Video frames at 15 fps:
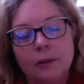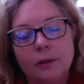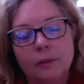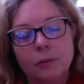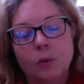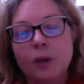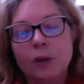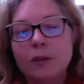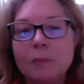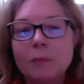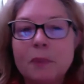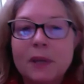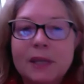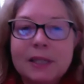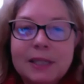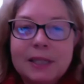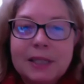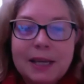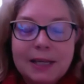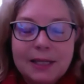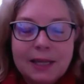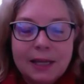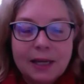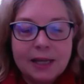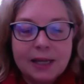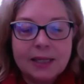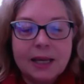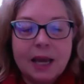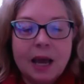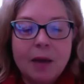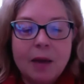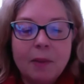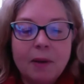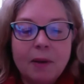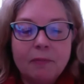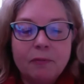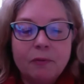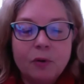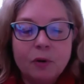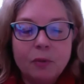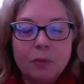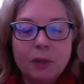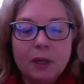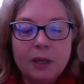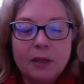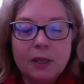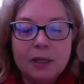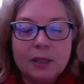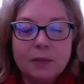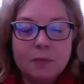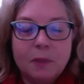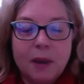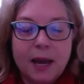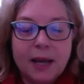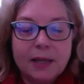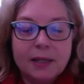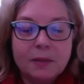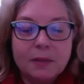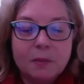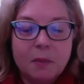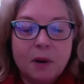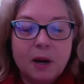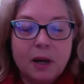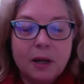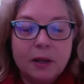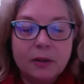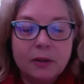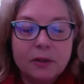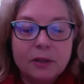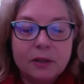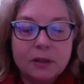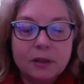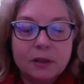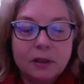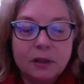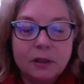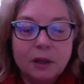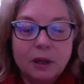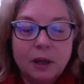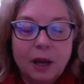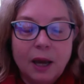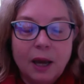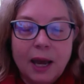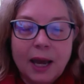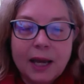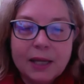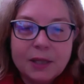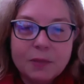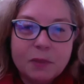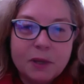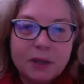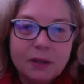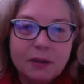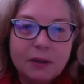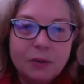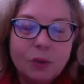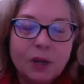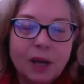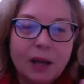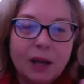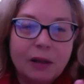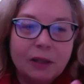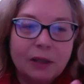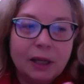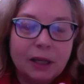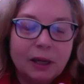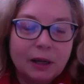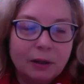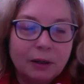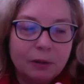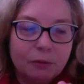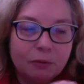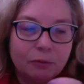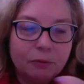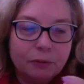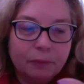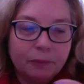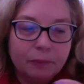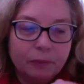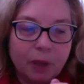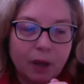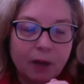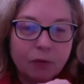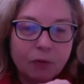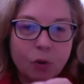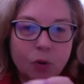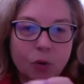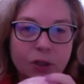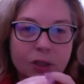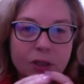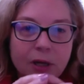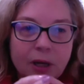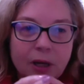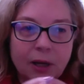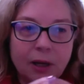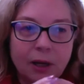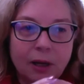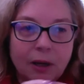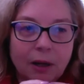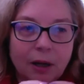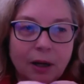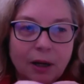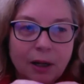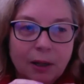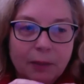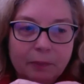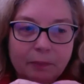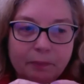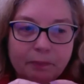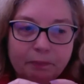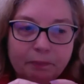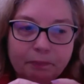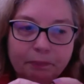one of the biggest things that has come up for me in these past months has been the reality of course, the